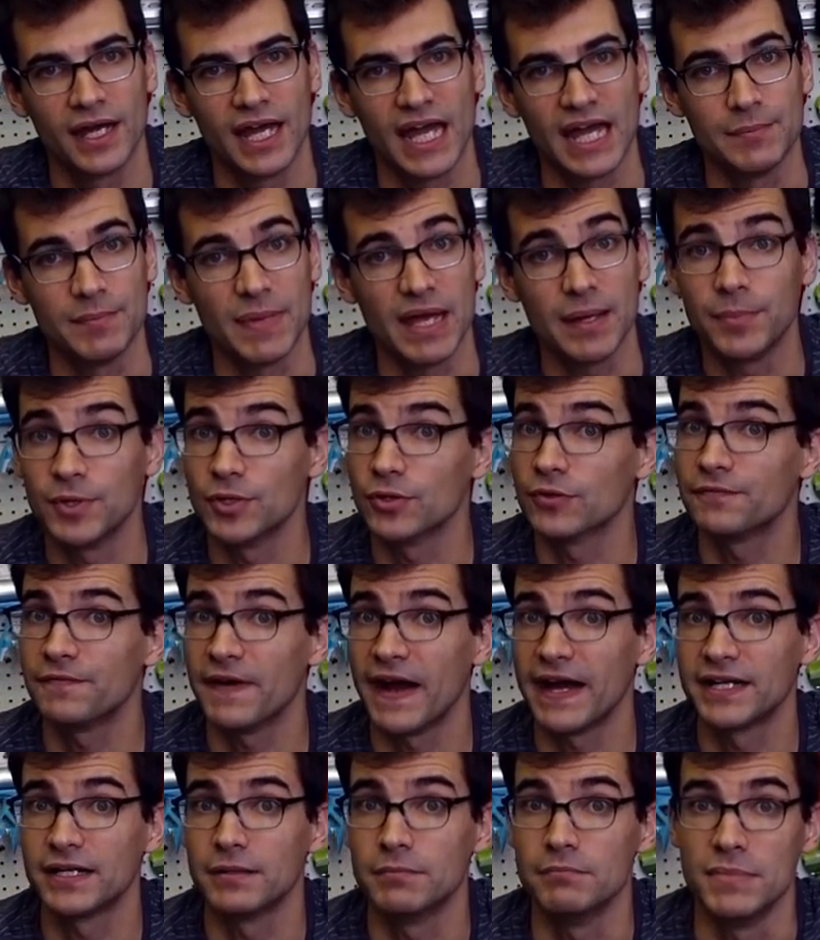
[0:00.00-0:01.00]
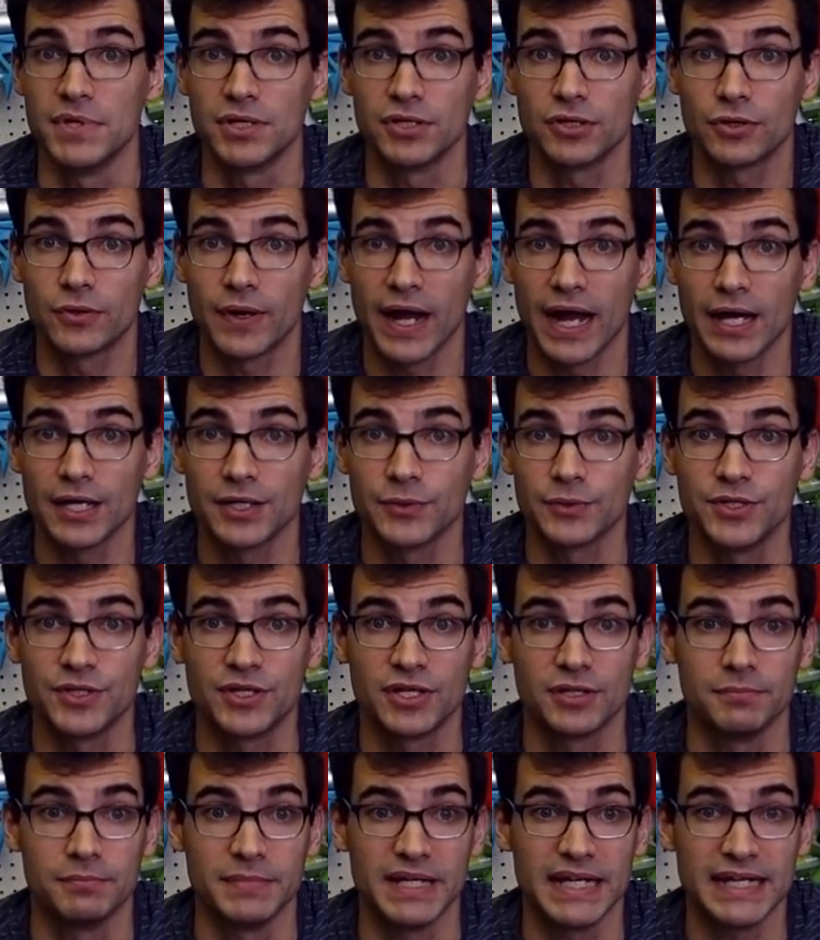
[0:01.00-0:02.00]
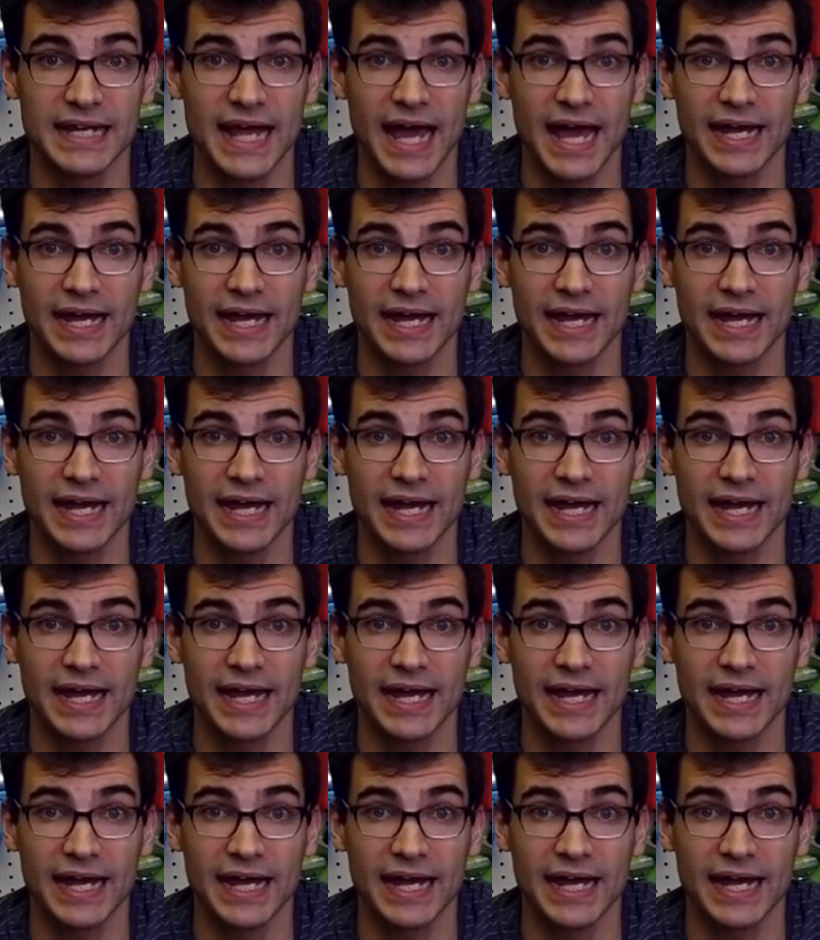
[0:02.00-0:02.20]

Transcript: And maybe you'll find a middle ground where you can meet